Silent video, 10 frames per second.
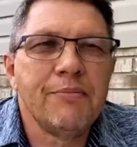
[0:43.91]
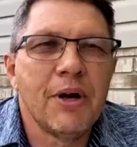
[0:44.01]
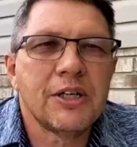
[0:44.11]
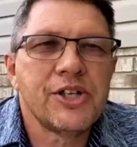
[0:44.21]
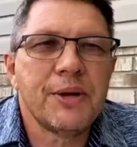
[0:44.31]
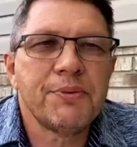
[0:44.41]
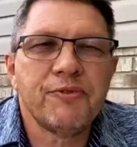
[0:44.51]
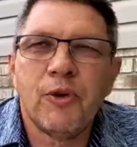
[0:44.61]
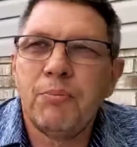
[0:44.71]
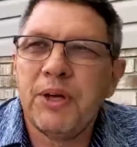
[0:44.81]
Mark chapter
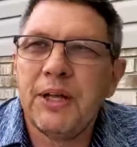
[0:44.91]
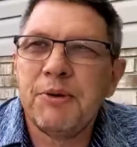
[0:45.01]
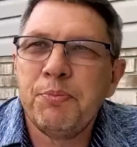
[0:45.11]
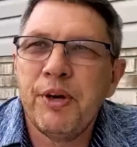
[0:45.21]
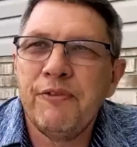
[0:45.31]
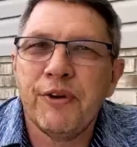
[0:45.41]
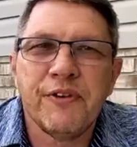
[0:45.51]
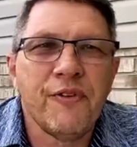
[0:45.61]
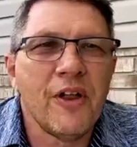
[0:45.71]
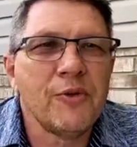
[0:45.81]
4, but let me pray for you.
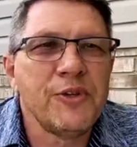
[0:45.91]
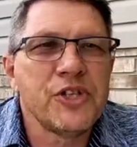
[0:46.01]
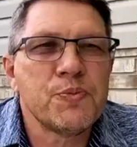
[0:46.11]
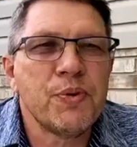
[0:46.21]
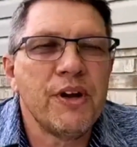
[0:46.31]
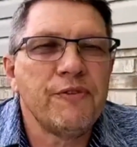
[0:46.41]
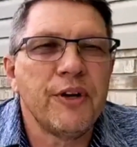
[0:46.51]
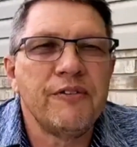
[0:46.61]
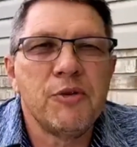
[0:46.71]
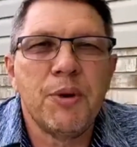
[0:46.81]
Father, we just pray for
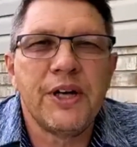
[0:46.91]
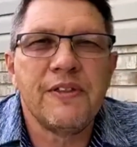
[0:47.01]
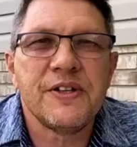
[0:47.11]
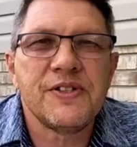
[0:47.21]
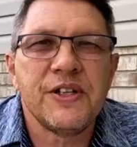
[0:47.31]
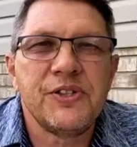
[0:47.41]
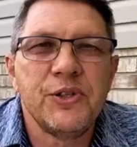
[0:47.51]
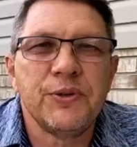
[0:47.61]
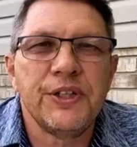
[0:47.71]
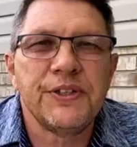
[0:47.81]
everybody that's
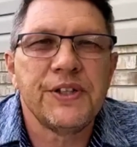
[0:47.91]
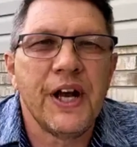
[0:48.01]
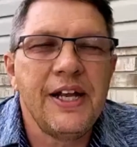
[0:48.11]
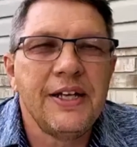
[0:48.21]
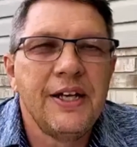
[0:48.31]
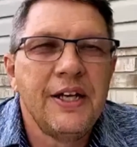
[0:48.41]
tuned in tonight.